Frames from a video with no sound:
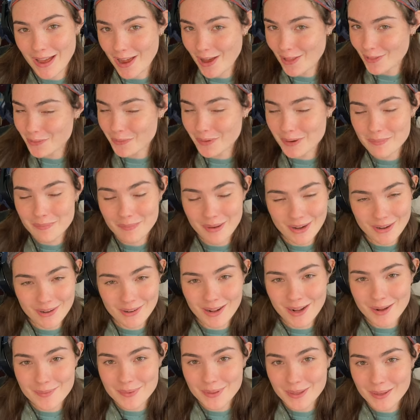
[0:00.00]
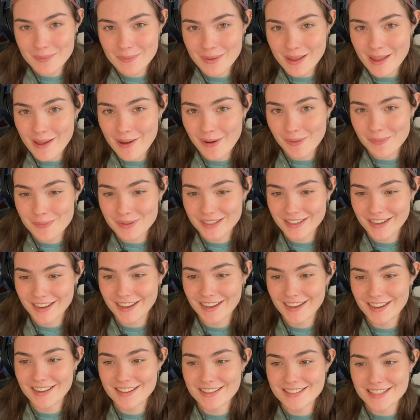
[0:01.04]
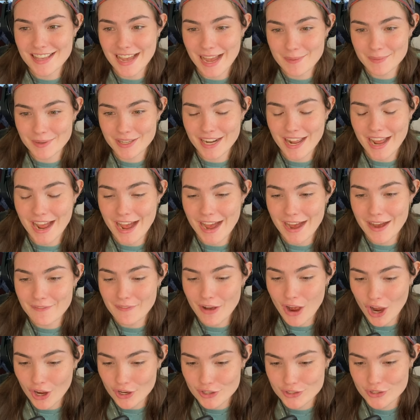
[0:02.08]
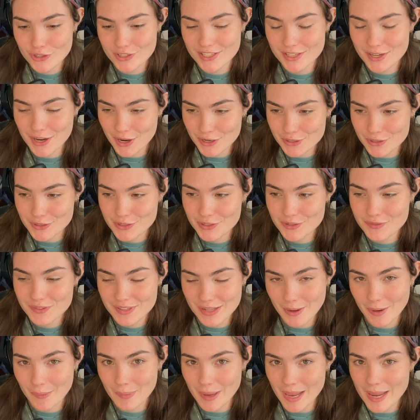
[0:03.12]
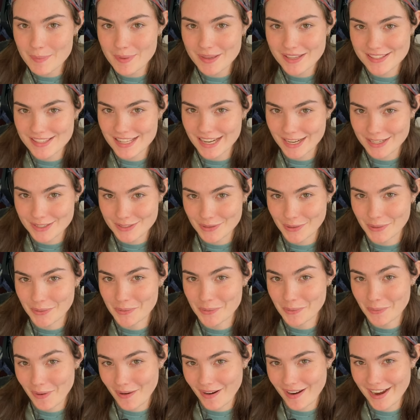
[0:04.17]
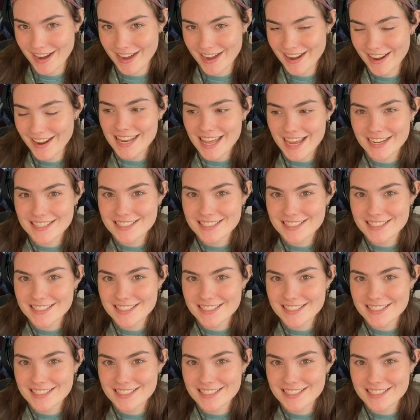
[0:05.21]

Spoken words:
that other one better not be a male, because I'm gonna have hundreds and hundreds of snail babies that I don't want. The